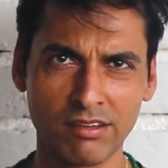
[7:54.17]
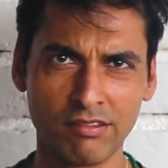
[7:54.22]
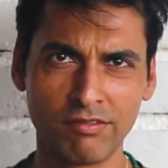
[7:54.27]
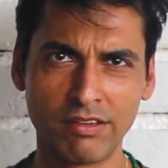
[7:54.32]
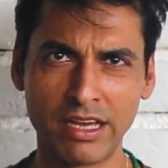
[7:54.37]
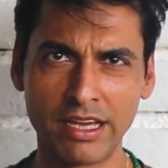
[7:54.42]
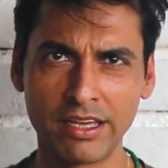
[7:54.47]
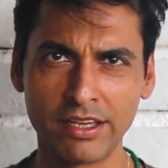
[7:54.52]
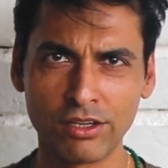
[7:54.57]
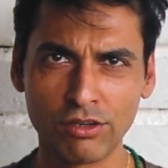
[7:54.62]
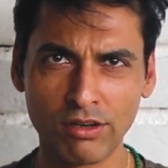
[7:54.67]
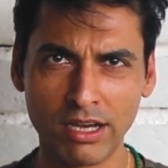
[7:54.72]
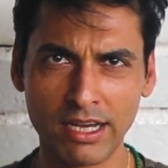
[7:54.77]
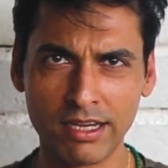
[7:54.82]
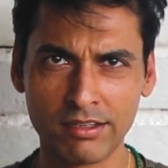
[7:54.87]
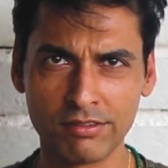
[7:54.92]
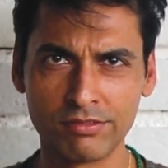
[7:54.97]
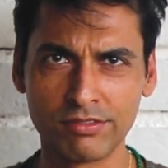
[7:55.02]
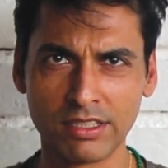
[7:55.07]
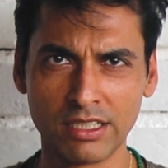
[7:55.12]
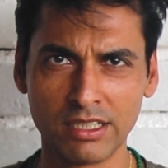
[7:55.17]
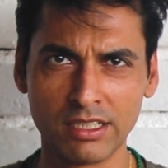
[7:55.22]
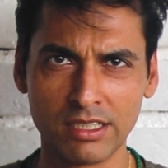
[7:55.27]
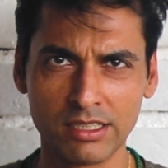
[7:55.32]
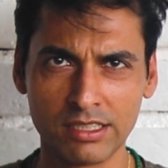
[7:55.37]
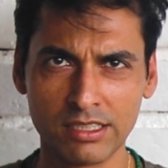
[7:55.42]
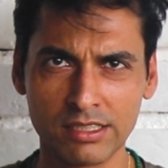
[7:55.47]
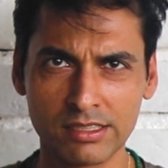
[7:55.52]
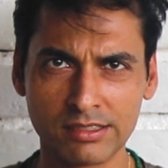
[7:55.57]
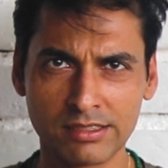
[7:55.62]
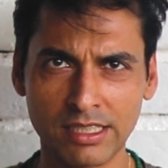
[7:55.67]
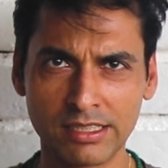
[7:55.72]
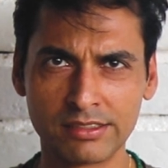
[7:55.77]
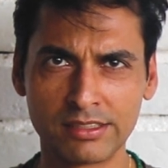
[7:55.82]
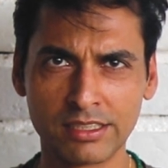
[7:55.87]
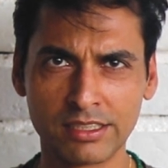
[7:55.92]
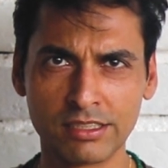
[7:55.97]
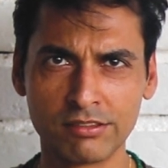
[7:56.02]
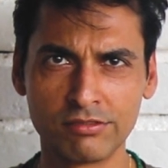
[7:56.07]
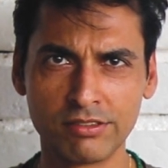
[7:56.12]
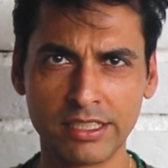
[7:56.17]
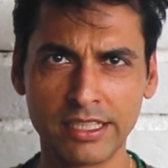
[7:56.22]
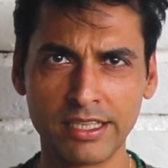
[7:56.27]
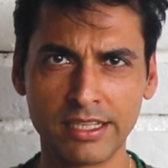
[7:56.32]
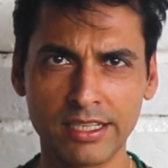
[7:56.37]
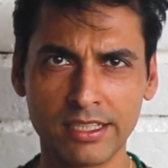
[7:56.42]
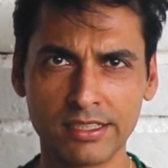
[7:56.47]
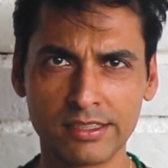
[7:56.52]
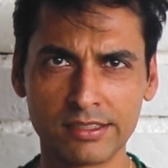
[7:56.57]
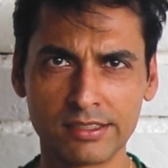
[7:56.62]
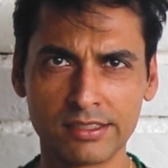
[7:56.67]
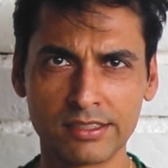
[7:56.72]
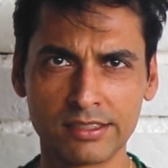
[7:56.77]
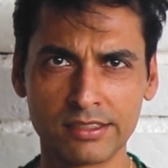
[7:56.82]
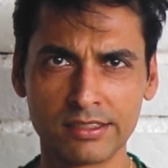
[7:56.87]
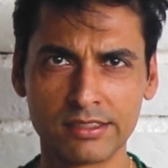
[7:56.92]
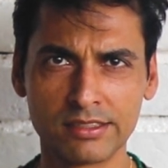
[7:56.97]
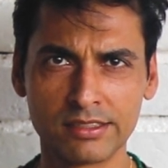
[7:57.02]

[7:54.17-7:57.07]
where you have sensitive areas.